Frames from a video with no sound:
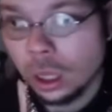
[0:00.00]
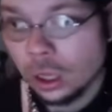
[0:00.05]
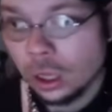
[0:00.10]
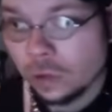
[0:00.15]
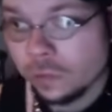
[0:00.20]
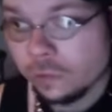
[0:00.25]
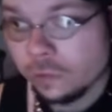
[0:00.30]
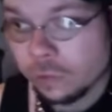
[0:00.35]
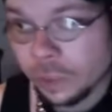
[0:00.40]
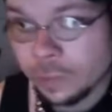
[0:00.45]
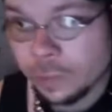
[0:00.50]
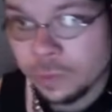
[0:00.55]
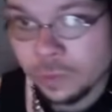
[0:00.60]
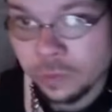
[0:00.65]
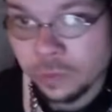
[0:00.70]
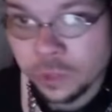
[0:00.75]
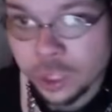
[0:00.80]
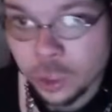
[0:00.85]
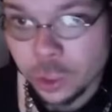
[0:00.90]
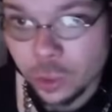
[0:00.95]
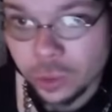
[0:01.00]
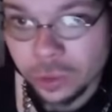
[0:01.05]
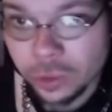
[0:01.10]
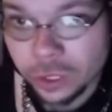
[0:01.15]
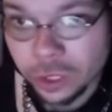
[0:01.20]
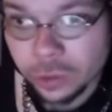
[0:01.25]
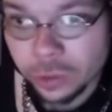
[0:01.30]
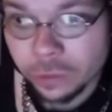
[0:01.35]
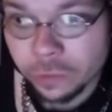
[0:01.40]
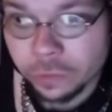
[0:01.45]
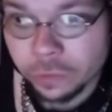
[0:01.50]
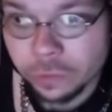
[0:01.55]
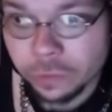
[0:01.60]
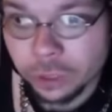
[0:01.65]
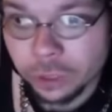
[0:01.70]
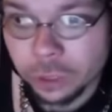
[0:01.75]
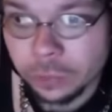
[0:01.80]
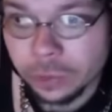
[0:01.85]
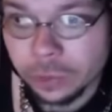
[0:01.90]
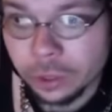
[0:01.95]
Flip the shoe on the other foot.
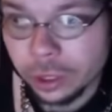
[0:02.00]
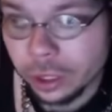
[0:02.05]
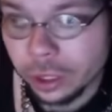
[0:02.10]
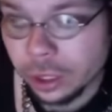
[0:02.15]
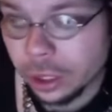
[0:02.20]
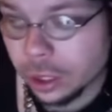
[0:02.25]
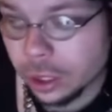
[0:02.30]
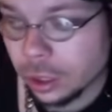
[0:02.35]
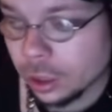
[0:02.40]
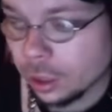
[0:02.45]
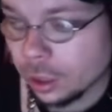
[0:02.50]
You'd be like...